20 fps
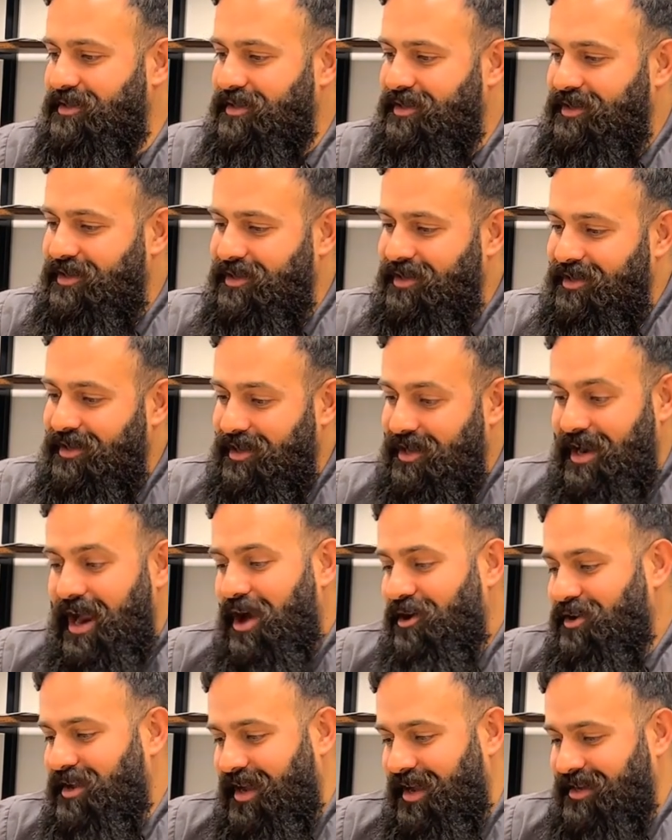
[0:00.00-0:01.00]
Yeah. In
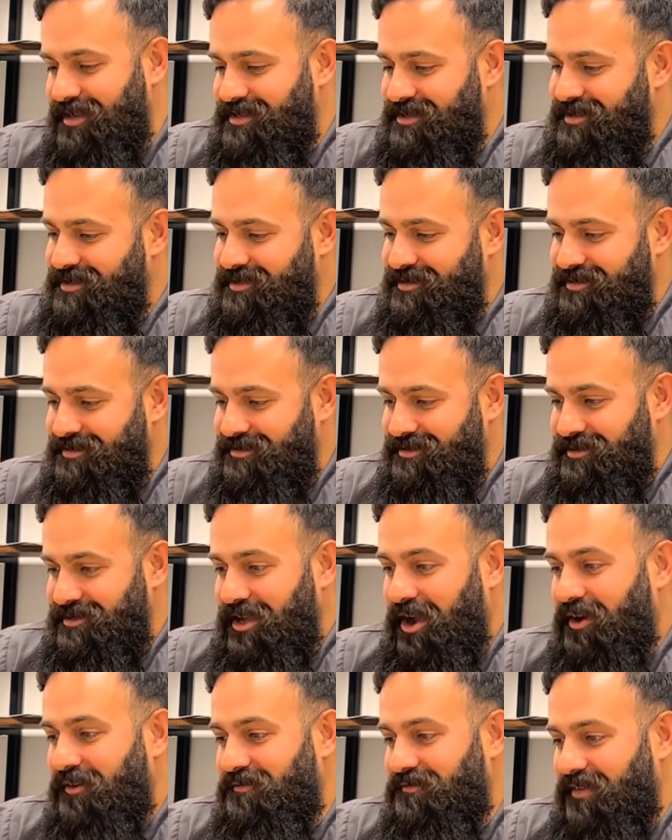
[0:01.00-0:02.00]
our case,
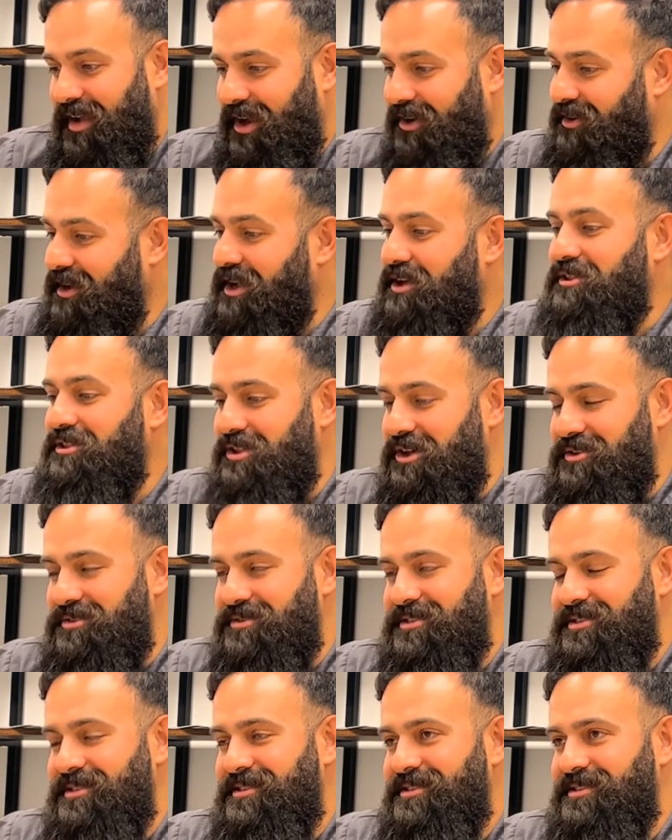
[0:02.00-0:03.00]
they're very close.